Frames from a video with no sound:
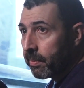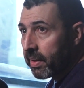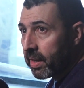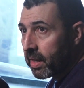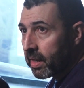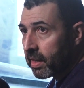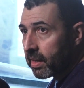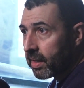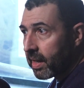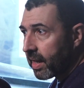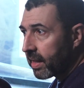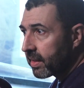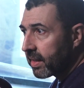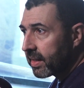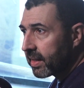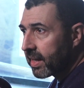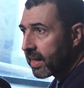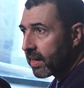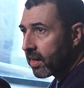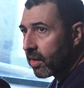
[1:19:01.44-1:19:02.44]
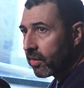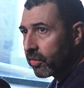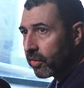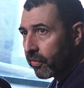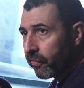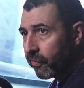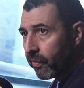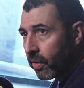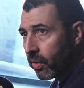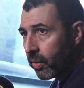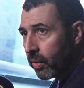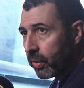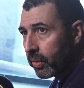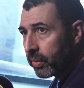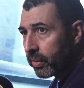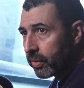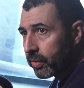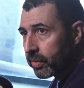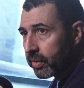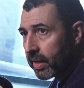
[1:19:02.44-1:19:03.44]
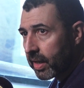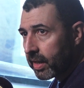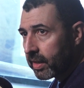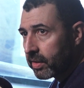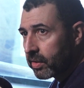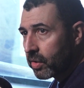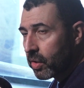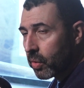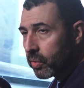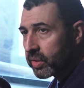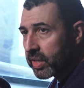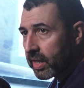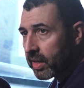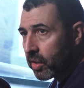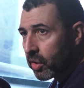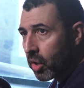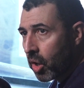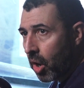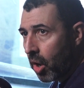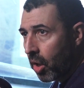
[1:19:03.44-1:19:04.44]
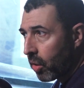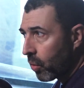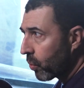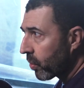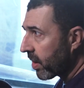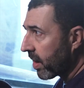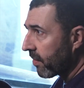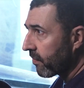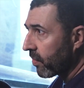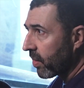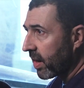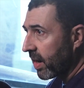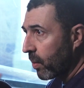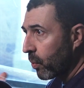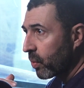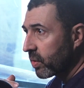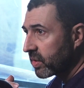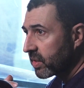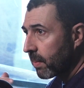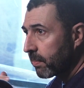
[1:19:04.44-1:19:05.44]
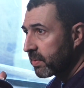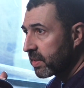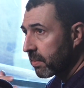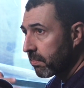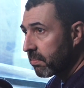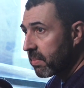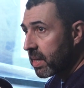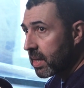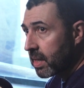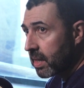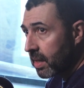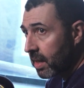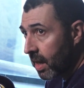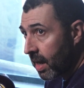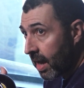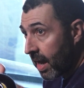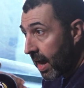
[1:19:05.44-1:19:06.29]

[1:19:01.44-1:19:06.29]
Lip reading: in and they'd get on their phone or they'd go take a call or whatever, and it was up to me